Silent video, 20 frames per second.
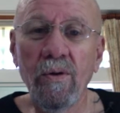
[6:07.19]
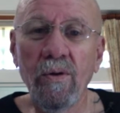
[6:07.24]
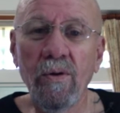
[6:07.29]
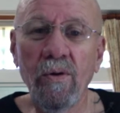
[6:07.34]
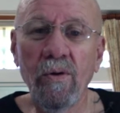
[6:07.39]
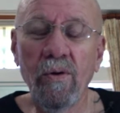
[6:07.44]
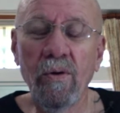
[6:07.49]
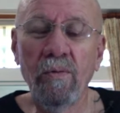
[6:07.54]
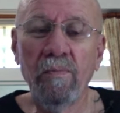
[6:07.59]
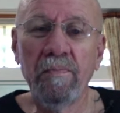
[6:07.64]

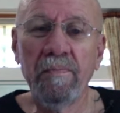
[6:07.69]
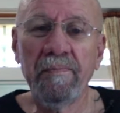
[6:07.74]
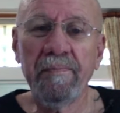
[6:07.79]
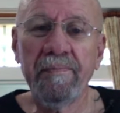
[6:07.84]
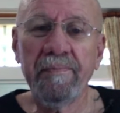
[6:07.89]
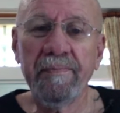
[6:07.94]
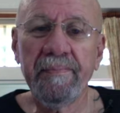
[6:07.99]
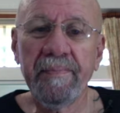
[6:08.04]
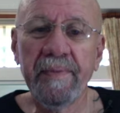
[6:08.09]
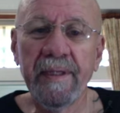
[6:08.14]
home.
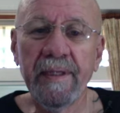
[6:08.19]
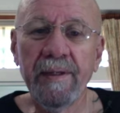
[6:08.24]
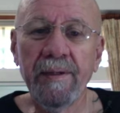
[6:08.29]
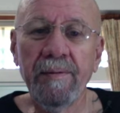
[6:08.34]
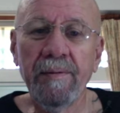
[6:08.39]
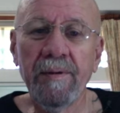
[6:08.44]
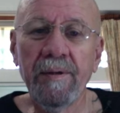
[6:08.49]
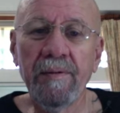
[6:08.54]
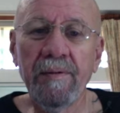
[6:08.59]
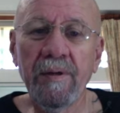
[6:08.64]

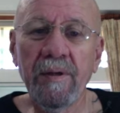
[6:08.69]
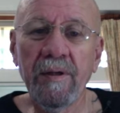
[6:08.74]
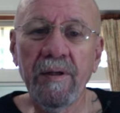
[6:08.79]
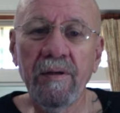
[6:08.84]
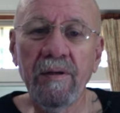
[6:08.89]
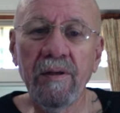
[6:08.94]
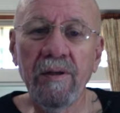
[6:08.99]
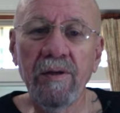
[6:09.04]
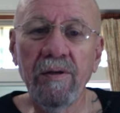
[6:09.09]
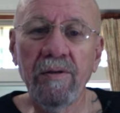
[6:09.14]

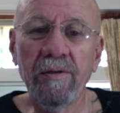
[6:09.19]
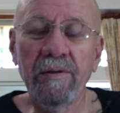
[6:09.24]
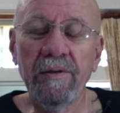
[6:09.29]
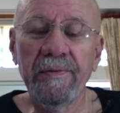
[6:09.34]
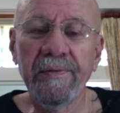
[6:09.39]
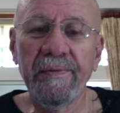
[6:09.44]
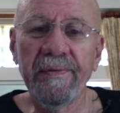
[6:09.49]
Little.